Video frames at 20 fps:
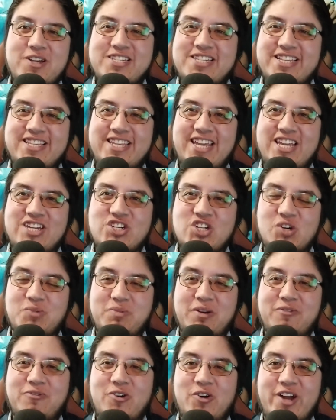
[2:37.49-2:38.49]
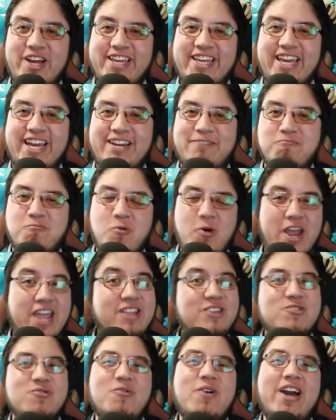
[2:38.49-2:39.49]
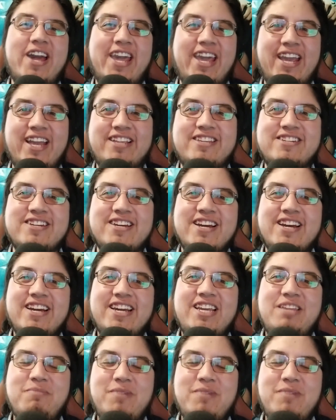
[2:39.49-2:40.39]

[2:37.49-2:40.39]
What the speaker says: presentation before I get way too ahead